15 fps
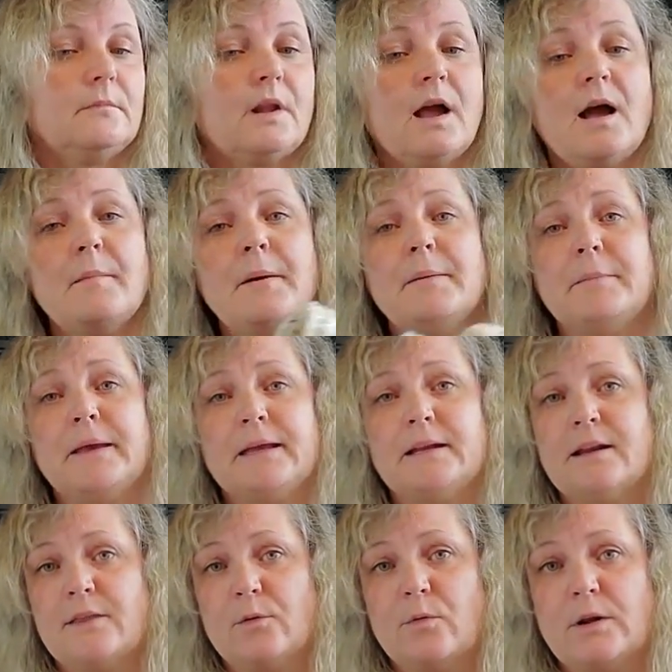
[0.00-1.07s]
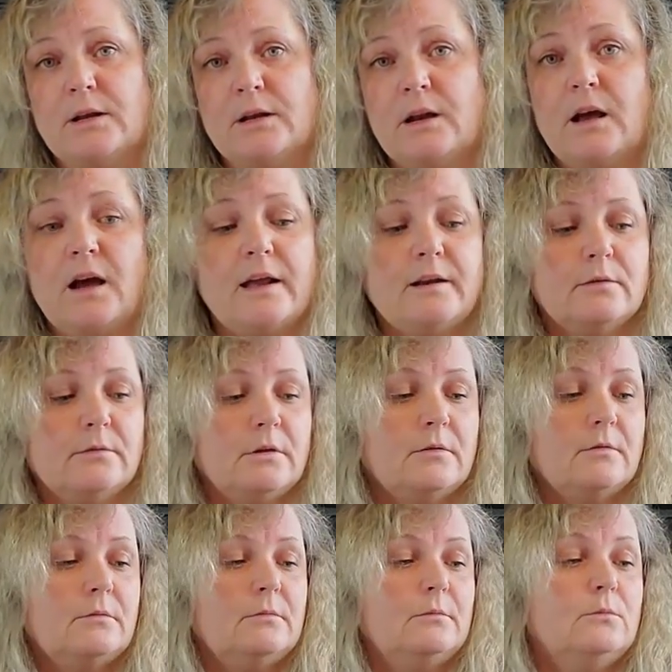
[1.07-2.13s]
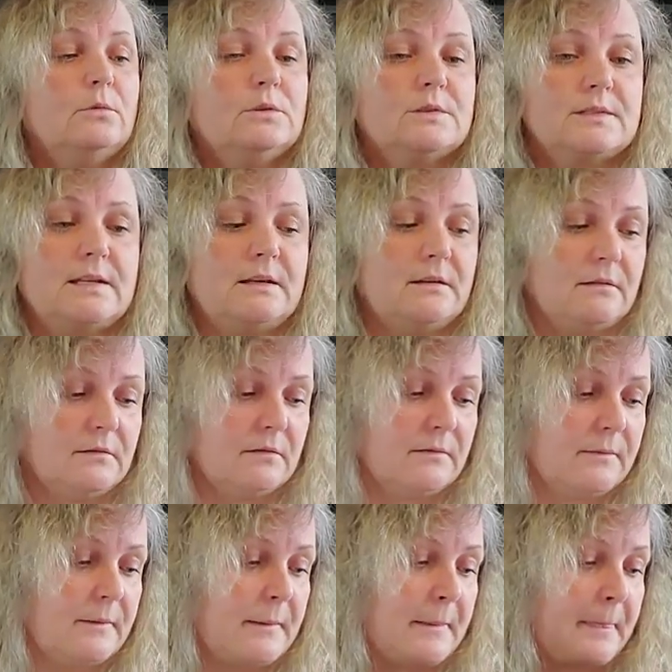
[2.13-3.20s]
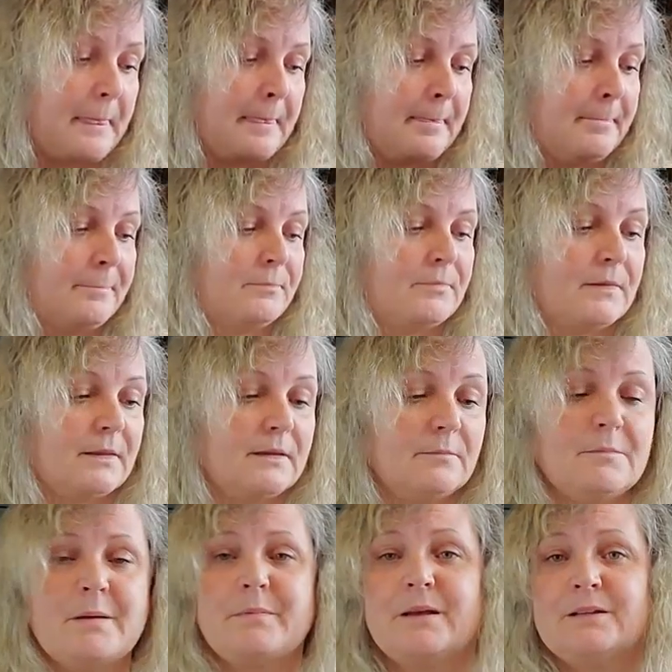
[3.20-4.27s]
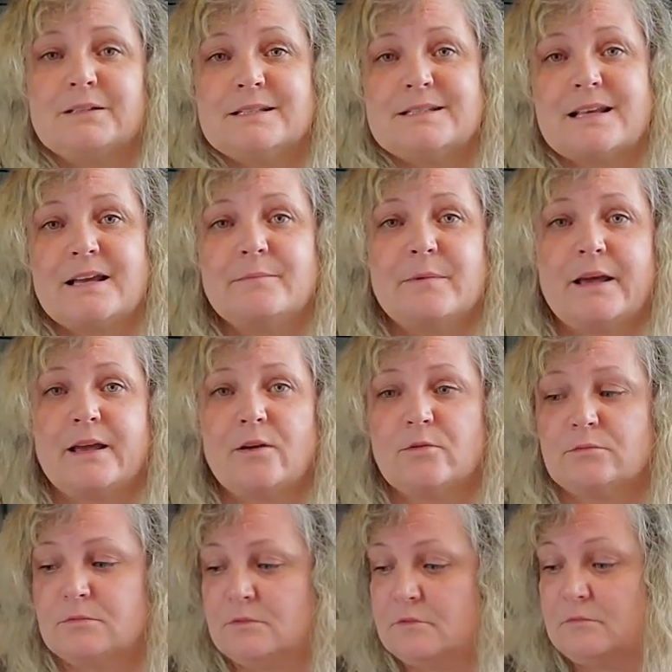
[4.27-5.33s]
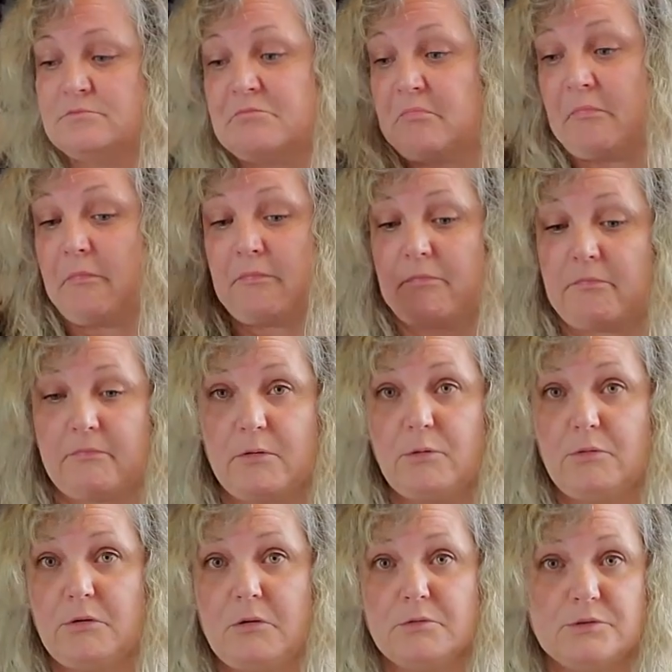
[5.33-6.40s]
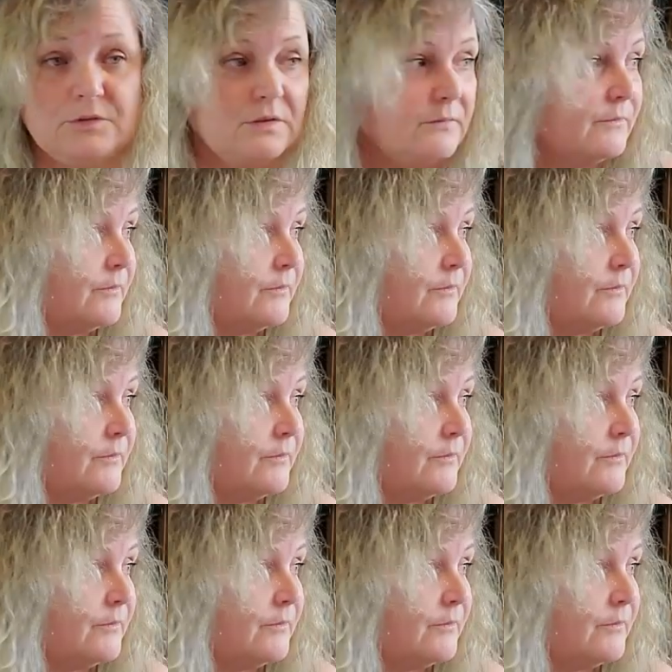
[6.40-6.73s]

I might make another one. I don't know. We'll see. Maybe I'll design my own. Who knows?